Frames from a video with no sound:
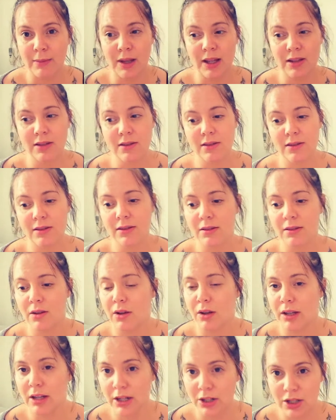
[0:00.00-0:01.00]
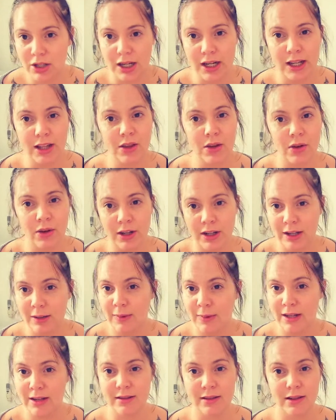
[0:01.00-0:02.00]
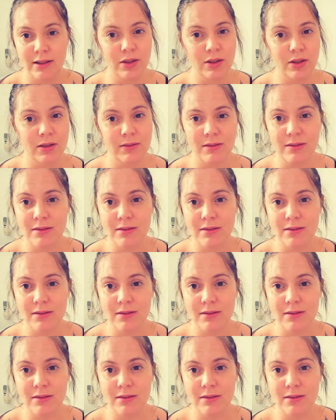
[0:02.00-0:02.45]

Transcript: It's literally the only medicine.